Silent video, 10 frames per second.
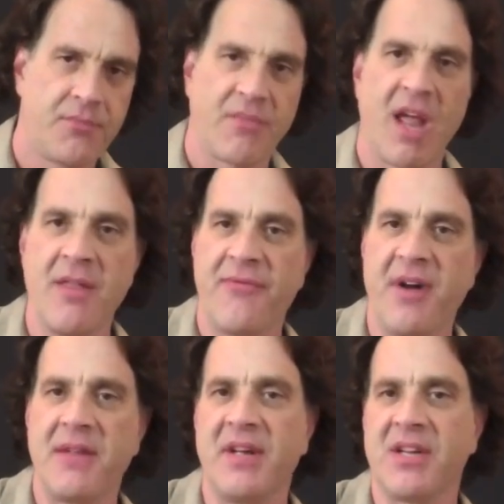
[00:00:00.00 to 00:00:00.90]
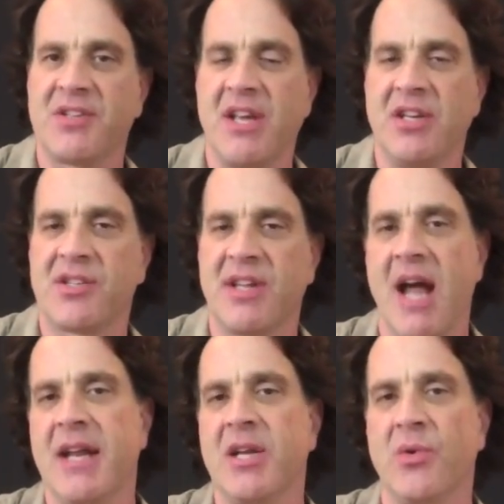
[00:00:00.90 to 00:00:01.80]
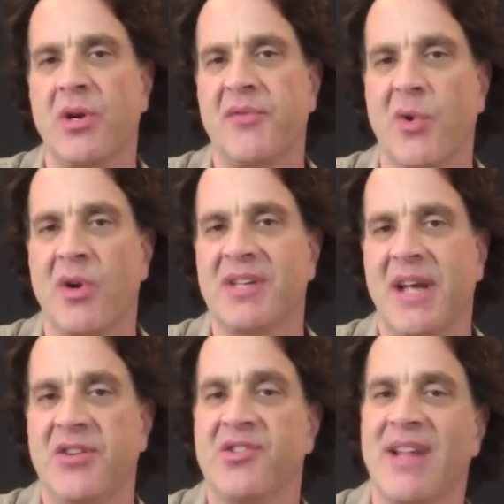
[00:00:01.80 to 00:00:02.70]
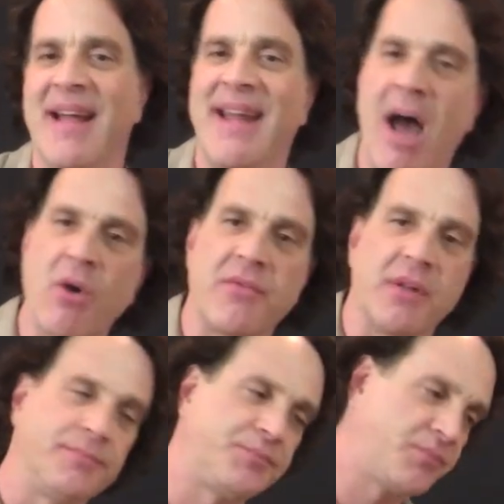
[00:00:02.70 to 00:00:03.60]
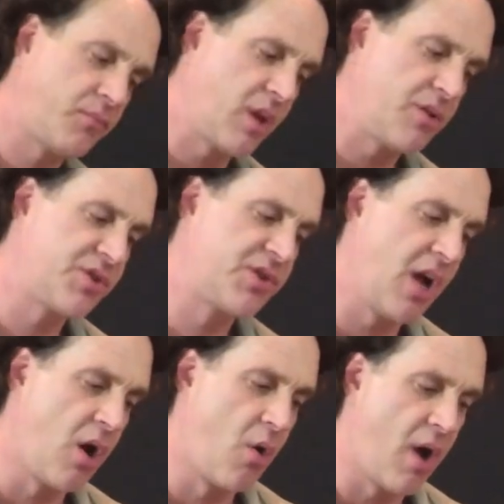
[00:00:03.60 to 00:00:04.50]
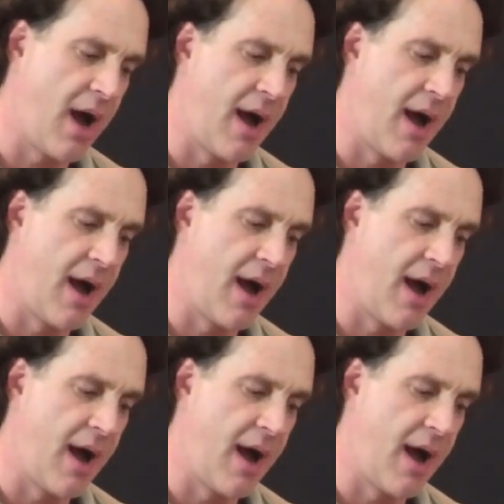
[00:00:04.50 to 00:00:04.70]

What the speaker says: And the fun of it is that you slide into it, of course, and you slide out of it. So